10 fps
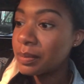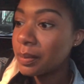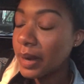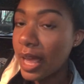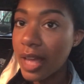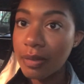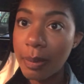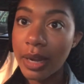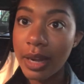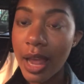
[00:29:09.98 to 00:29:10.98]
but I have
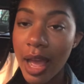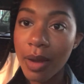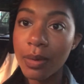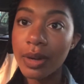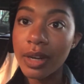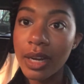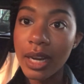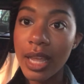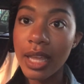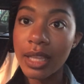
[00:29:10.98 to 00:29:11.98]
about an hour
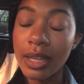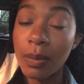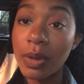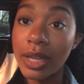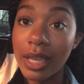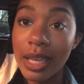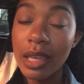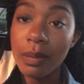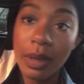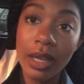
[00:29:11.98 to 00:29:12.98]
and I wanna
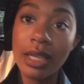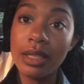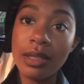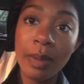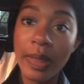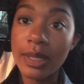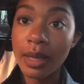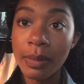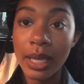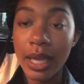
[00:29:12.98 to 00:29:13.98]
eat because by the
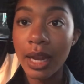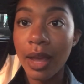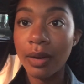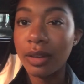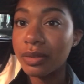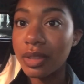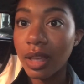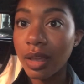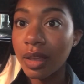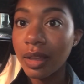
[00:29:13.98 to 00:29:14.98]
time I get out, I don't
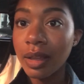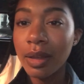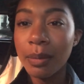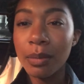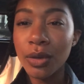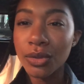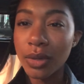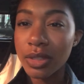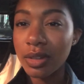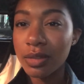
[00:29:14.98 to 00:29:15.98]
think most
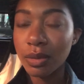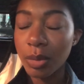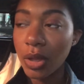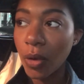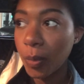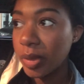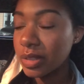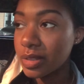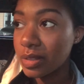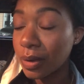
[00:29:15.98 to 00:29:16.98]
restaurants will be
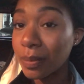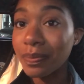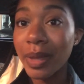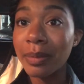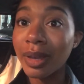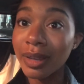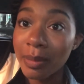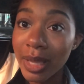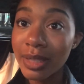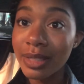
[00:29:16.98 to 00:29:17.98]
open. So I'm not gonna
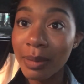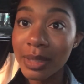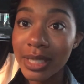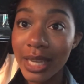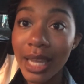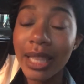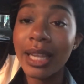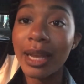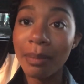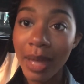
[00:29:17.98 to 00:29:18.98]
make the same mistake
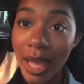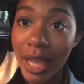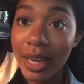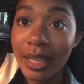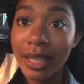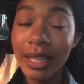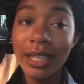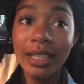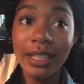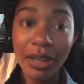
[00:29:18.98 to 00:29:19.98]
that I made
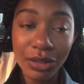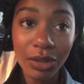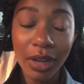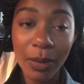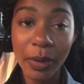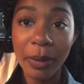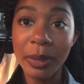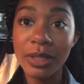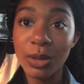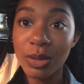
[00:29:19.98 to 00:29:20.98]
yesterday when I
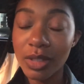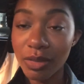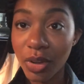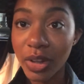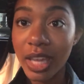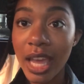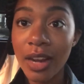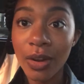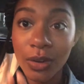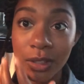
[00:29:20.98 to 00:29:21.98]
went to go see the
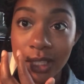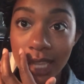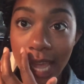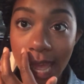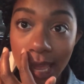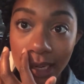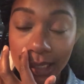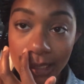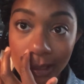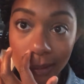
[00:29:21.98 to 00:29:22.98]
volcanoes
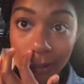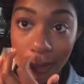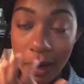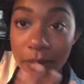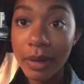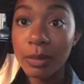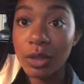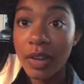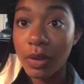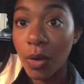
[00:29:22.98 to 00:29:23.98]
and wound up
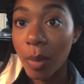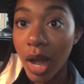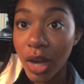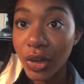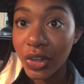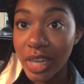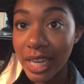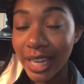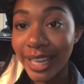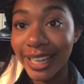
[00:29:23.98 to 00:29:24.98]
driving home
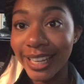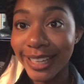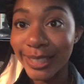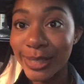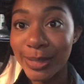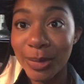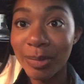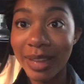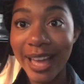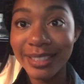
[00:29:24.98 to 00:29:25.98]
hungry and eating soup
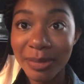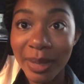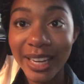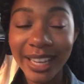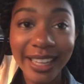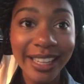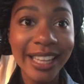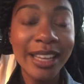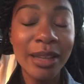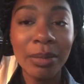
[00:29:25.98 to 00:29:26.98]
last minute
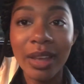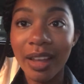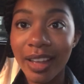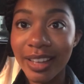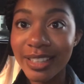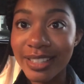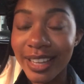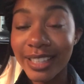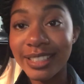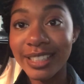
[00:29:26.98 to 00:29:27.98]
because
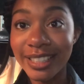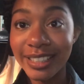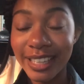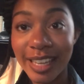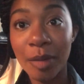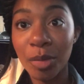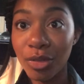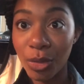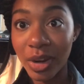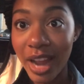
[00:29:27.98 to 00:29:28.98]
I didn't eat
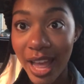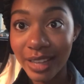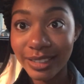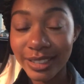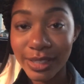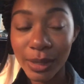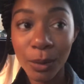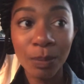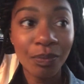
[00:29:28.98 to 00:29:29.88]
beforehand. So